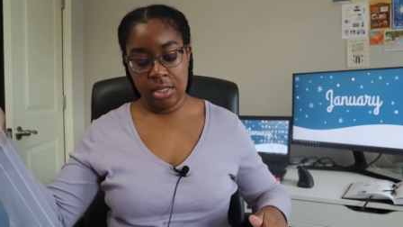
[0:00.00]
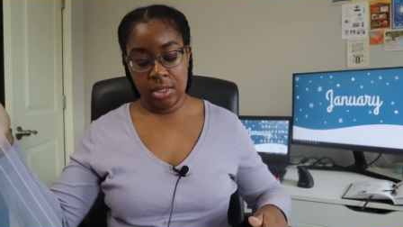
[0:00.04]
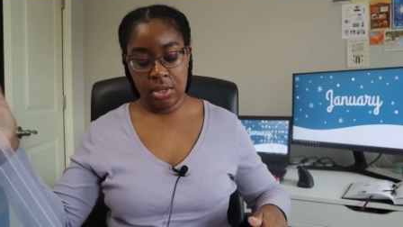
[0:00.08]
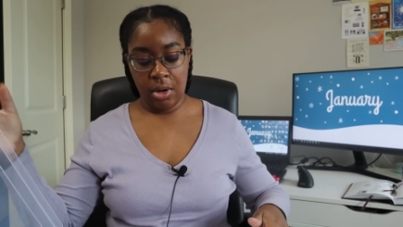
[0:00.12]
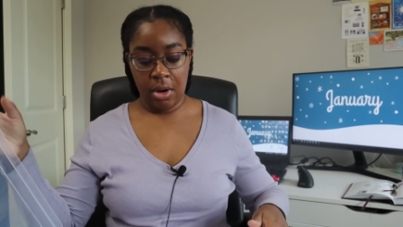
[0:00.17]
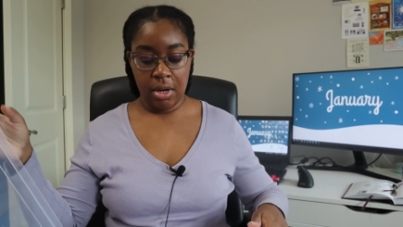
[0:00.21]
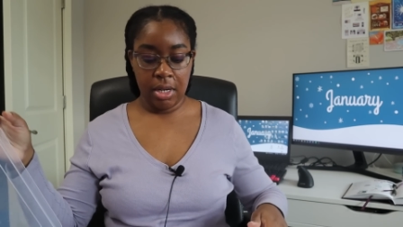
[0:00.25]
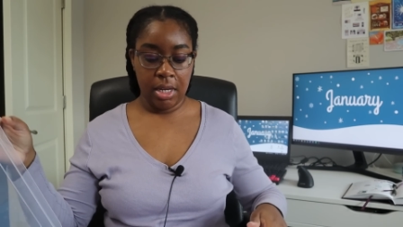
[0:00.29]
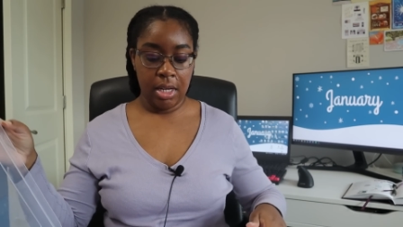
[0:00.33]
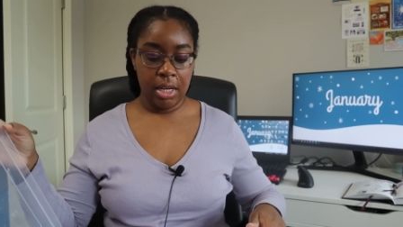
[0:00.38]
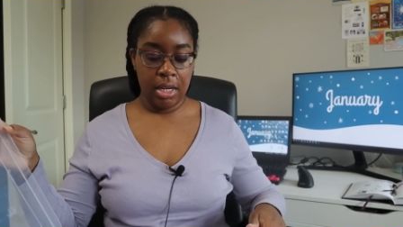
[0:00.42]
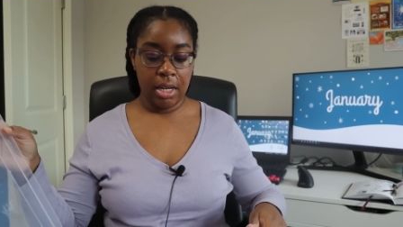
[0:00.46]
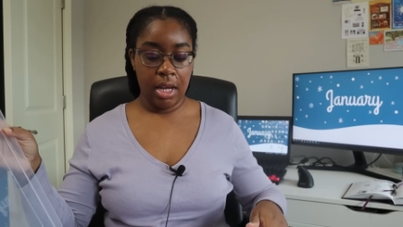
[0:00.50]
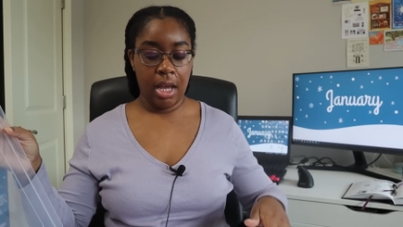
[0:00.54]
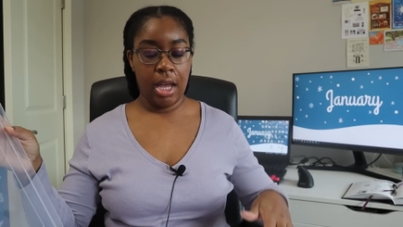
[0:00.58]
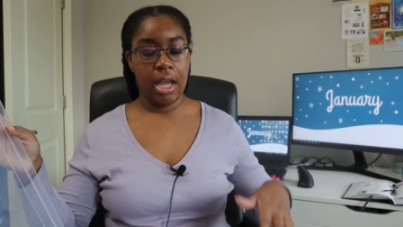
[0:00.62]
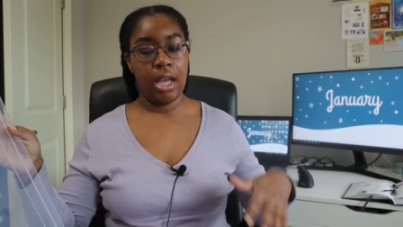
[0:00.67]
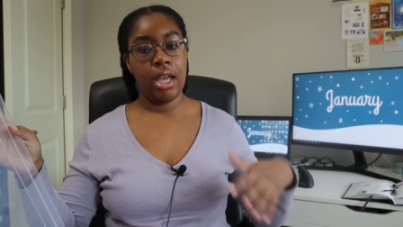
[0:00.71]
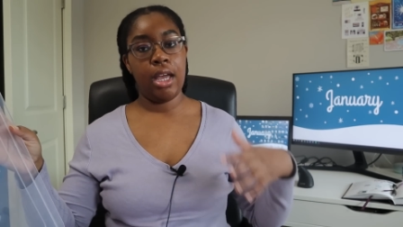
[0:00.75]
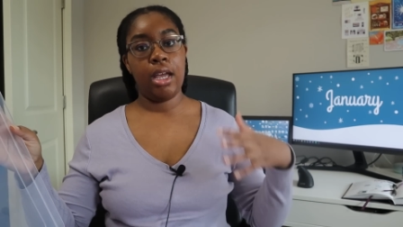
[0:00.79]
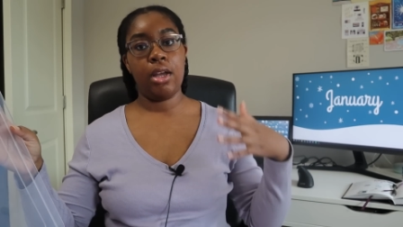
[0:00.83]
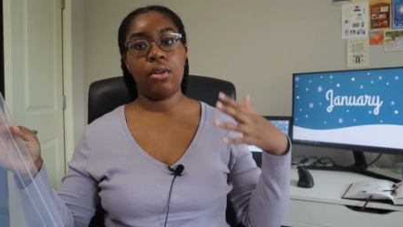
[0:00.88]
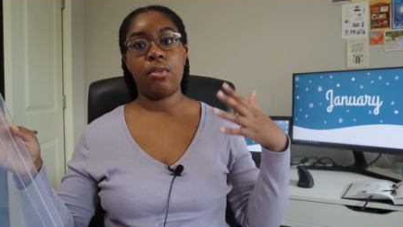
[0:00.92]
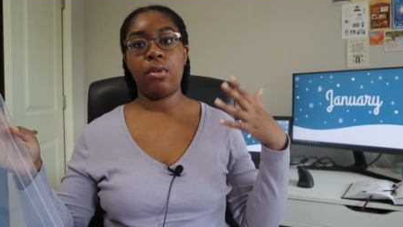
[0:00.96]
starting
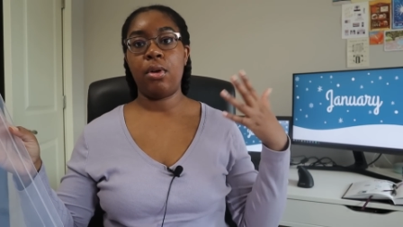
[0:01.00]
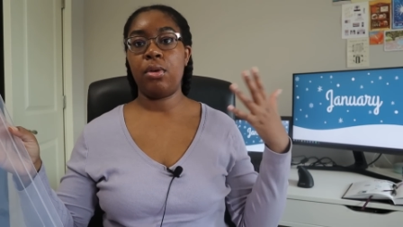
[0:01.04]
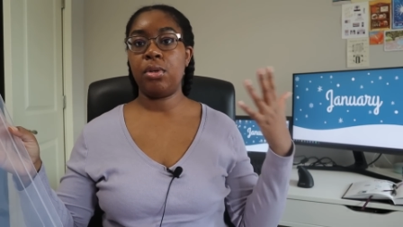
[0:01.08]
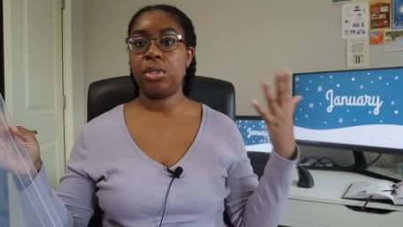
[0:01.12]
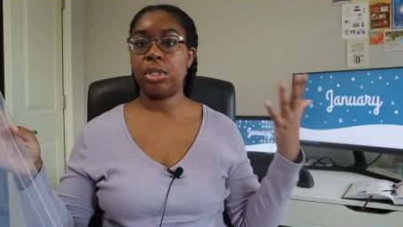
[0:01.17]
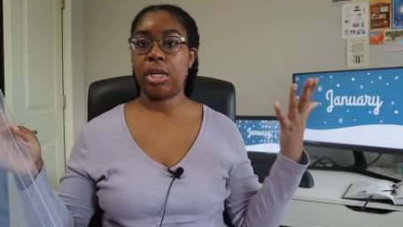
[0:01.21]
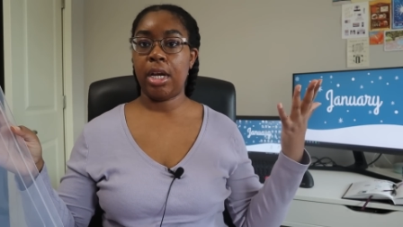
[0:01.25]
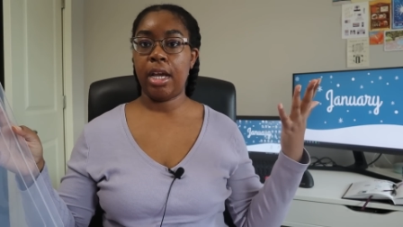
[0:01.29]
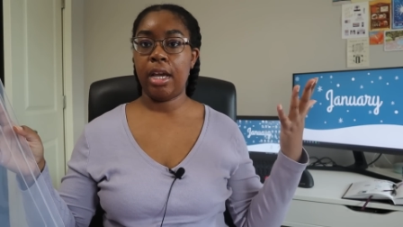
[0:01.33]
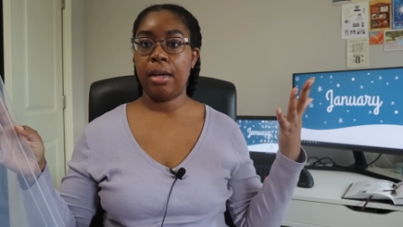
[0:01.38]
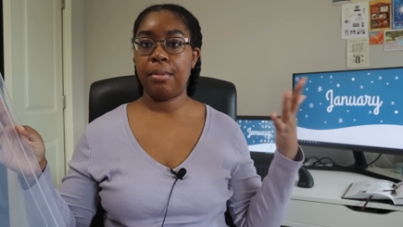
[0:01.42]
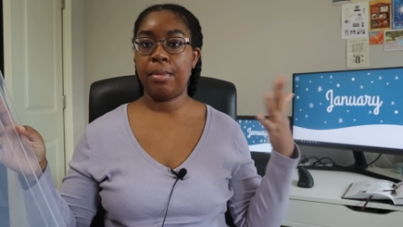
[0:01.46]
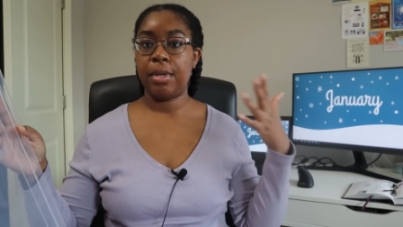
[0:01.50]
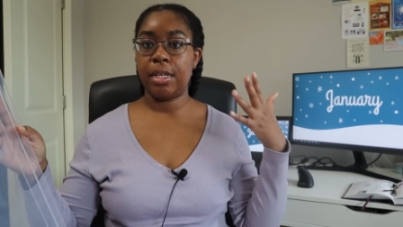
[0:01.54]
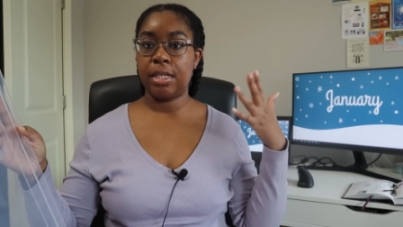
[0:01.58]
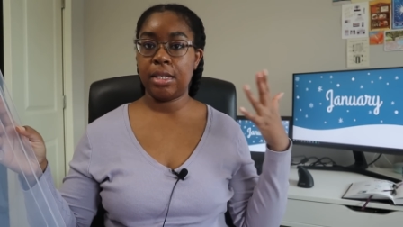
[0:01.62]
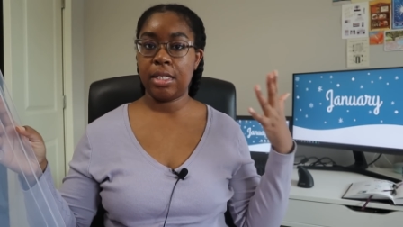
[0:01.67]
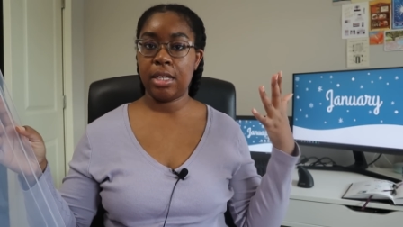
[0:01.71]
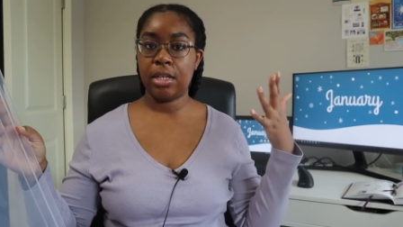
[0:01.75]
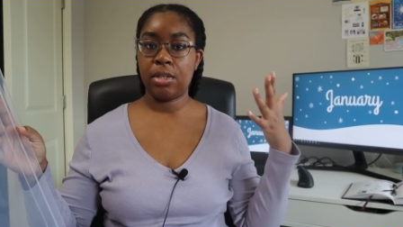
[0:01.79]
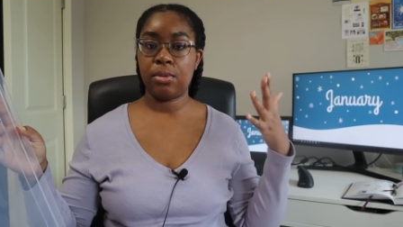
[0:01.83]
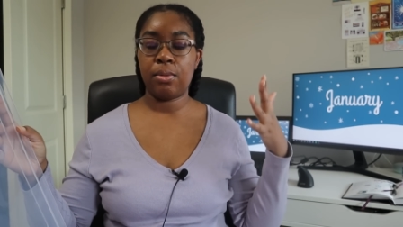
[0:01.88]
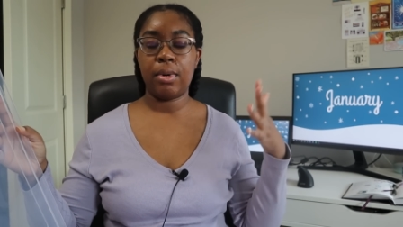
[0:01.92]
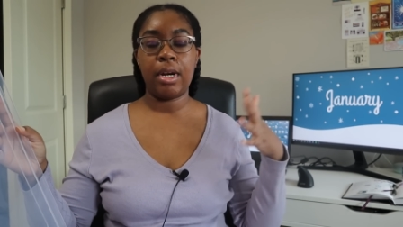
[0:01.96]
a crochet
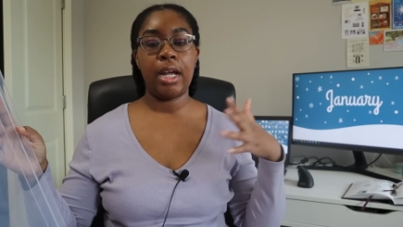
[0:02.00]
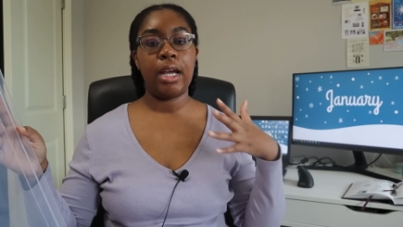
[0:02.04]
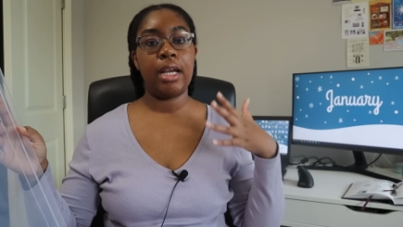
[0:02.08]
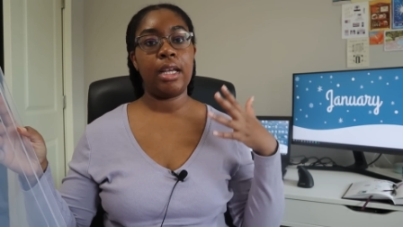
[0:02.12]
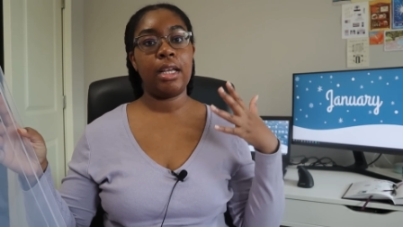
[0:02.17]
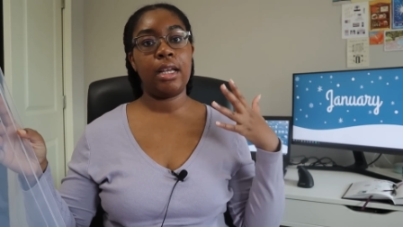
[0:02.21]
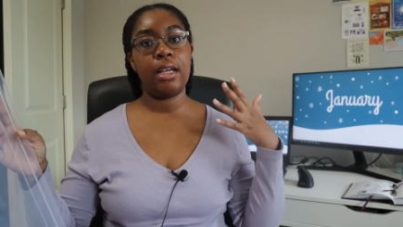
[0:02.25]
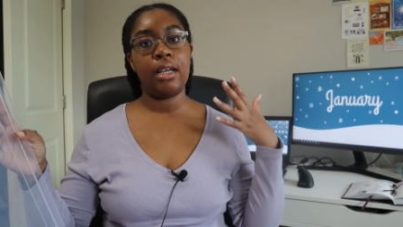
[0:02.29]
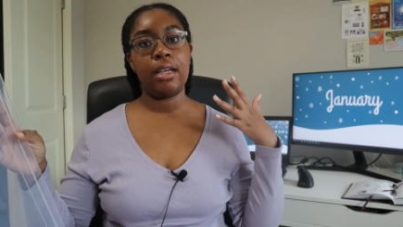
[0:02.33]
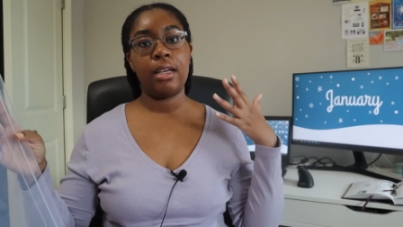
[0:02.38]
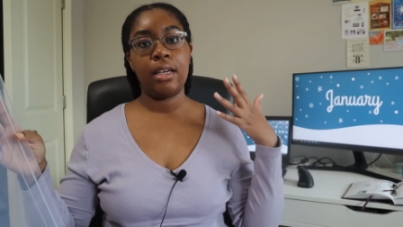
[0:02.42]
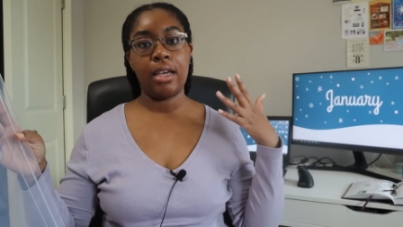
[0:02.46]
business when I